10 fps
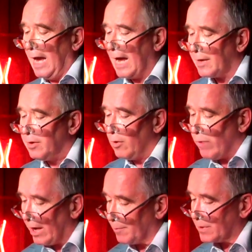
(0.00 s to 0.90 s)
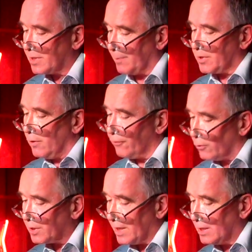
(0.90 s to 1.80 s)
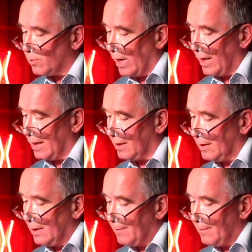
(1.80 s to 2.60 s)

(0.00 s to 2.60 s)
Alan ran up the steps, forcing his way in.